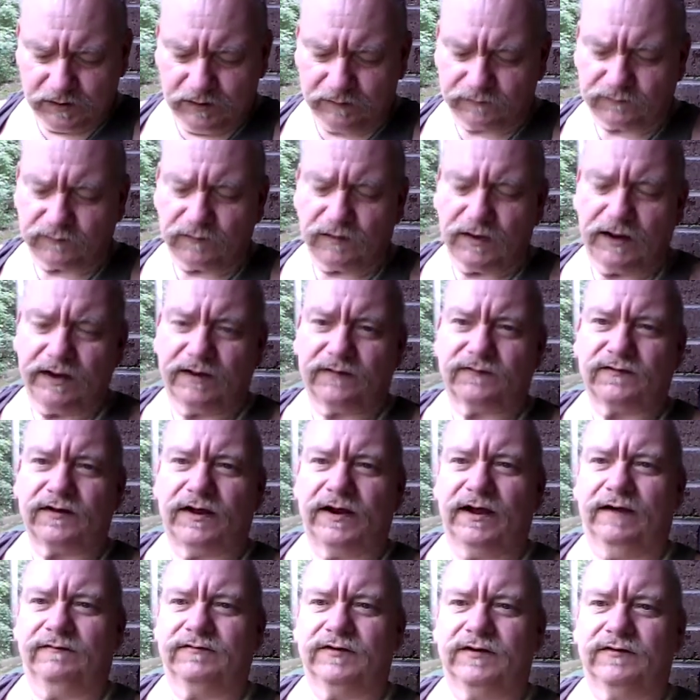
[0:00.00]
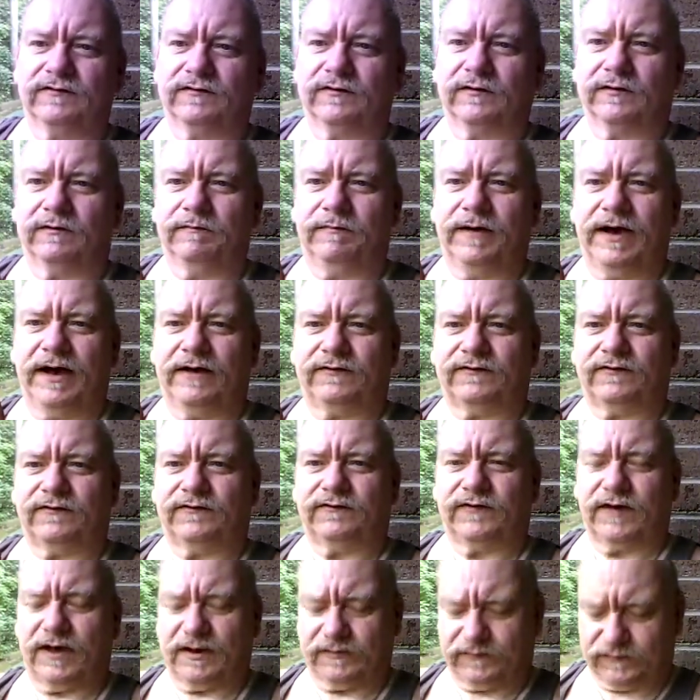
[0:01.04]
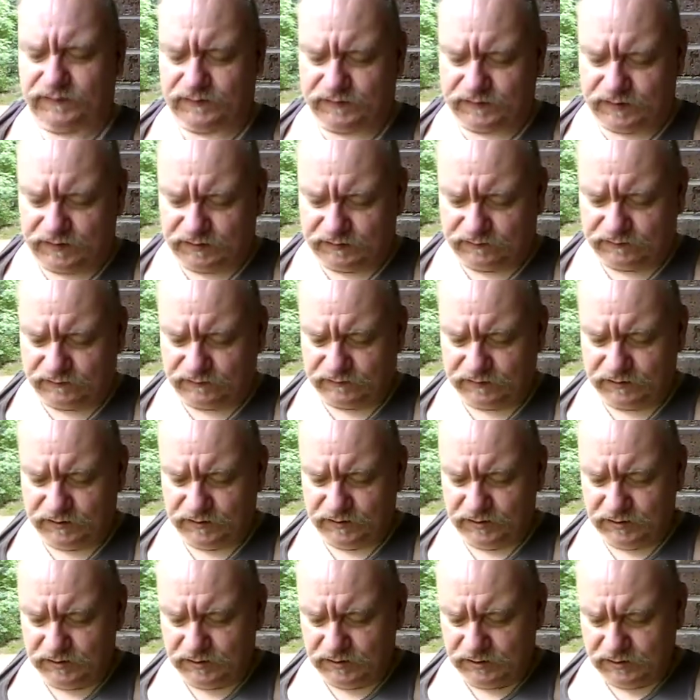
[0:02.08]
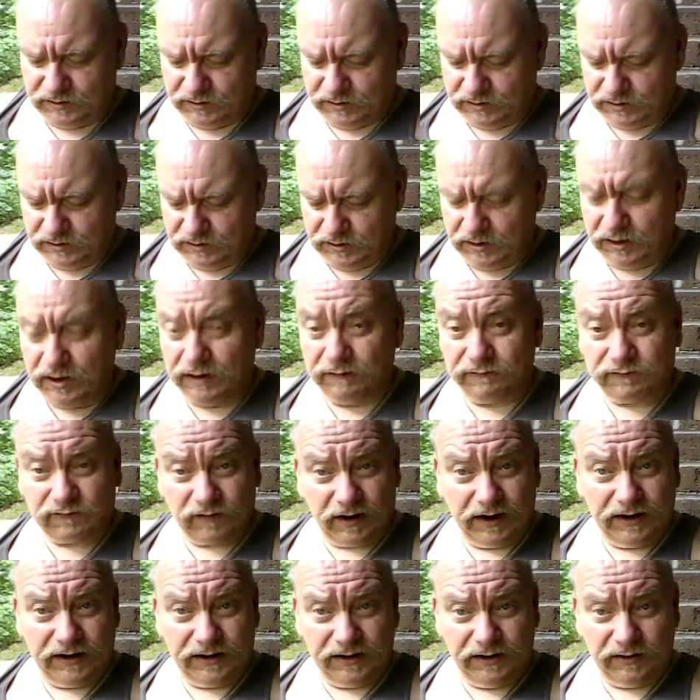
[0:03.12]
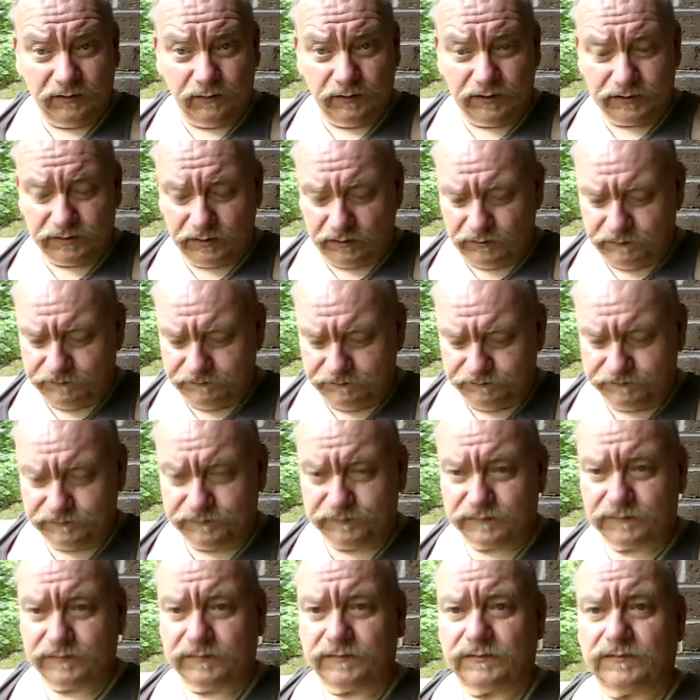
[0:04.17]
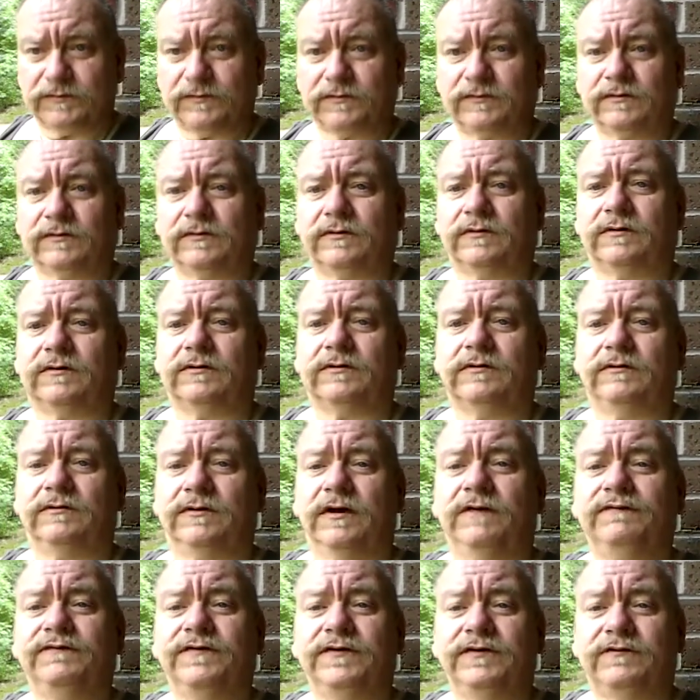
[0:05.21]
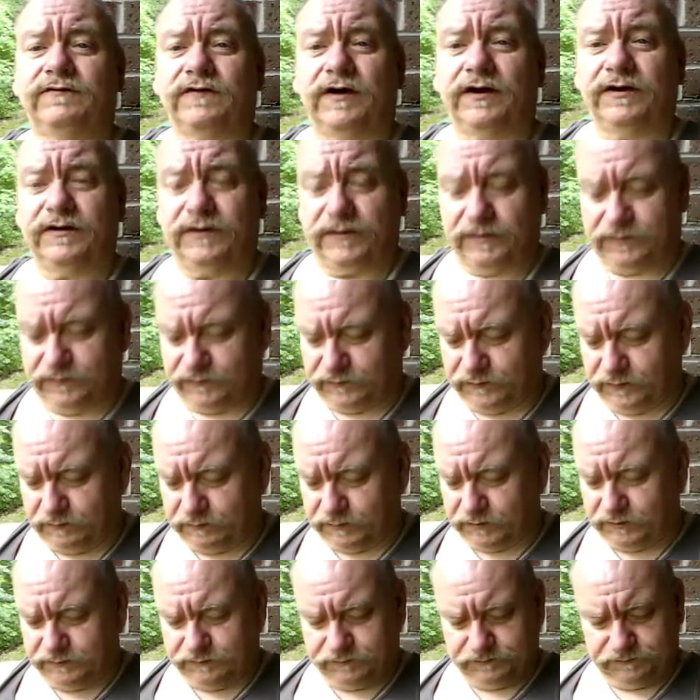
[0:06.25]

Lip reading: So like I said, I have these little bass assassin things. Tried it in the winter. Definitely tried it in the summer.